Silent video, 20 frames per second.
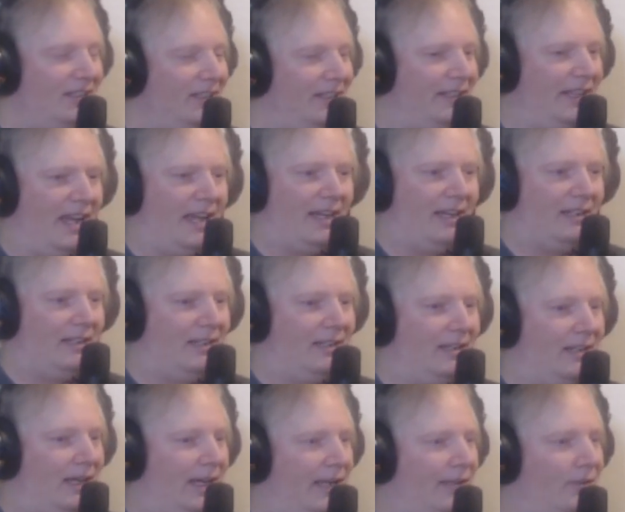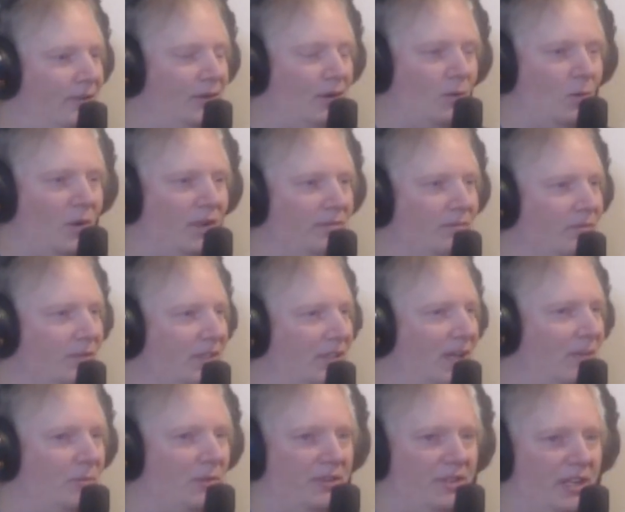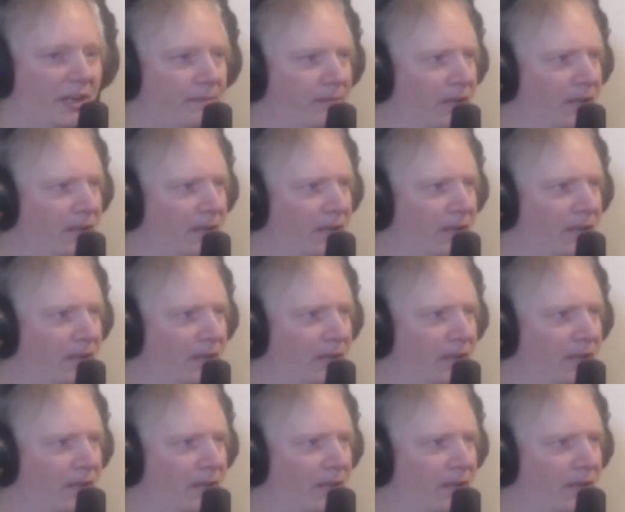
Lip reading: yeah. I don't know what was up with Def